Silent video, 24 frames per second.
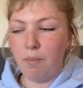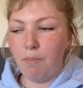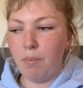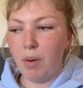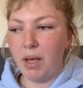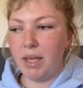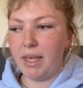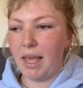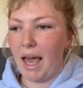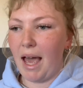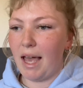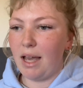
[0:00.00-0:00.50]

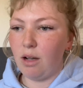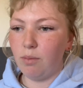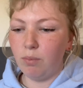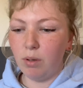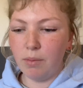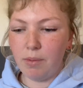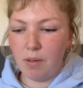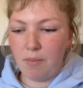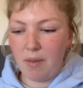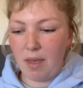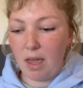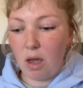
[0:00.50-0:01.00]
But yeah, it'll
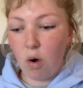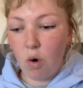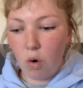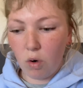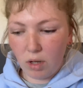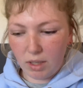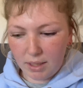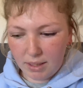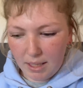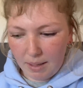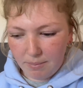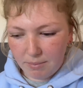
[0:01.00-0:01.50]
probably be
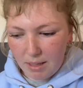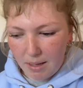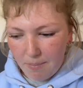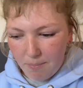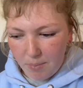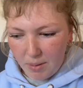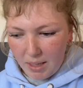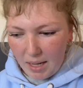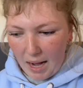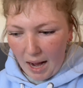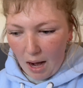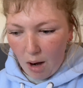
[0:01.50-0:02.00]
August,
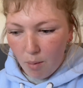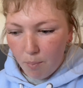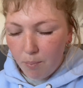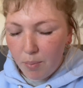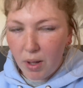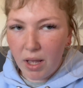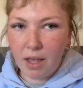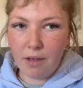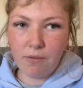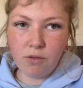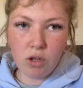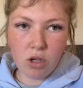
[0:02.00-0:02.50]
September now.
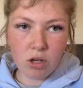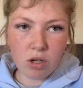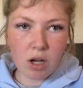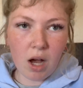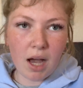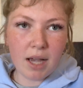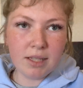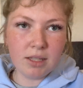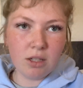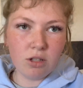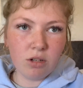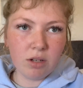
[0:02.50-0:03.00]
But if you
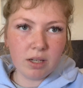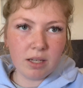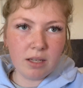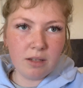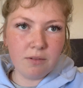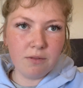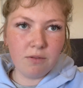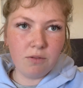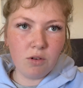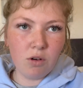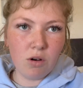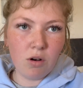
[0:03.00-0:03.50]
guys are
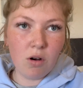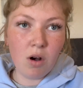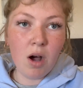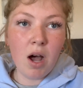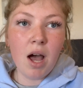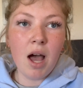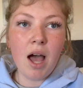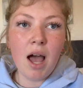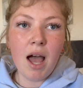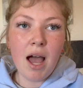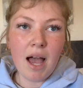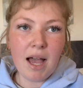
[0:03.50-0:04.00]
looking for
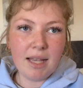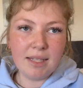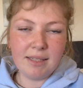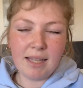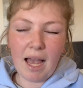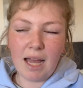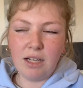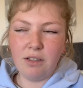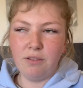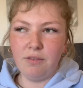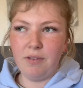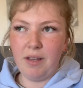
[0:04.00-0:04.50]
a
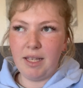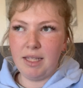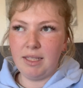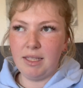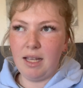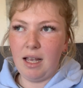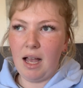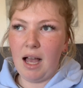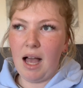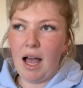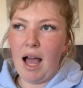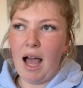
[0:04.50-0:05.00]
saddle
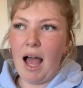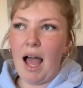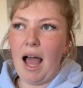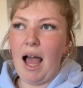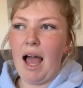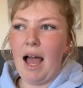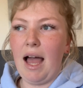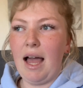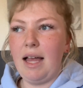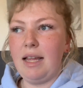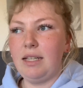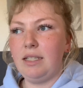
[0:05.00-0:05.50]
fitter
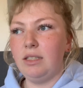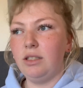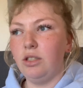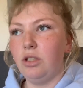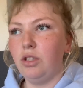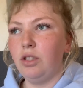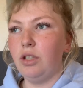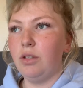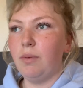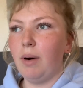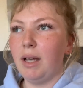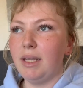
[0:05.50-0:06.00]
and
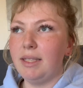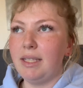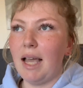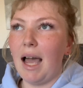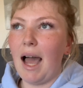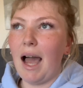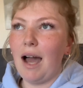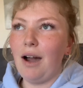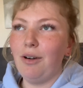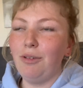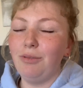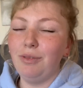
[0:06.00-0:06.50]
you are
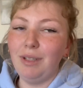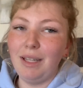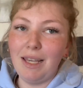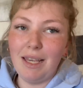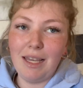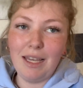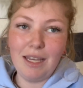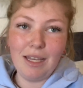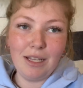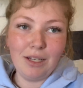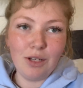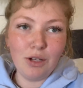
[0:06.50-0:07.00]
down
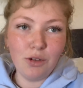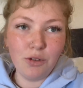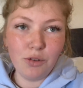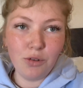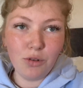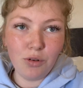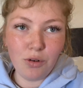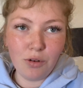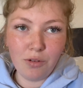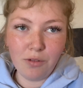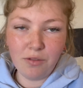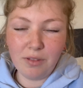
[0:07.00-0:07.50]
in
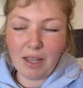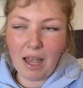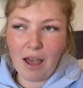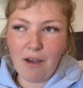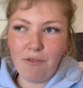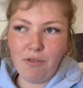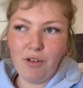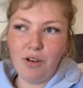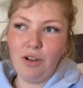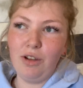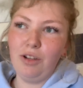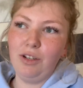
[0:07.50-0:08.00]
North
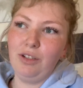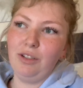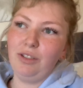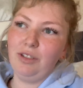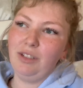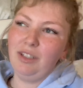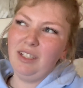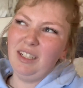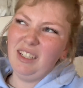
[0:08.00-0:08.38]
Devon,